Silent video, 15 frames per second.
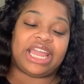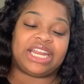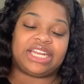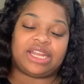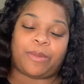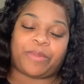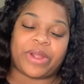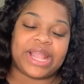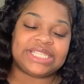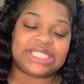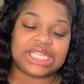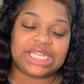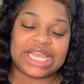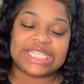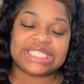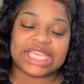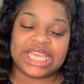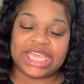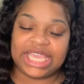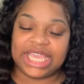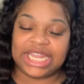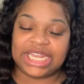it in the pricing. Let's
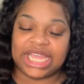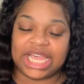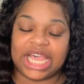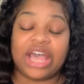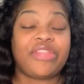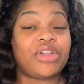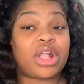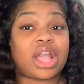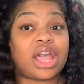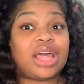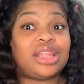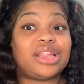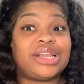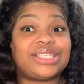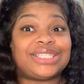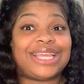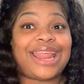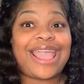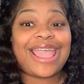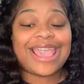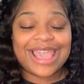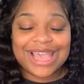get in the other colors it
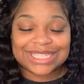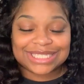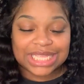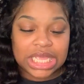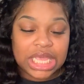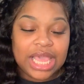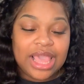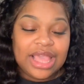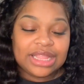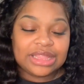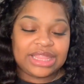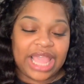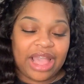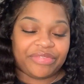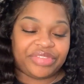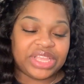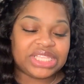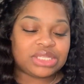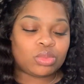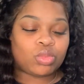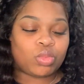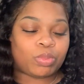has. Now this
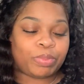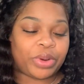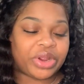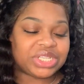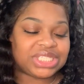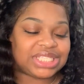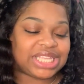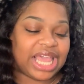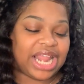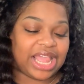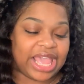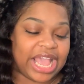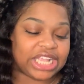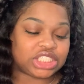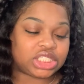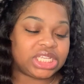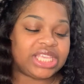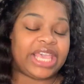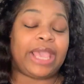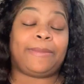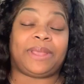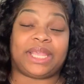purse set actually
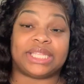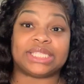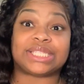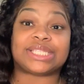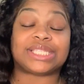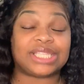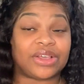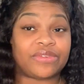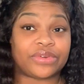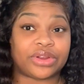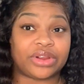came in silver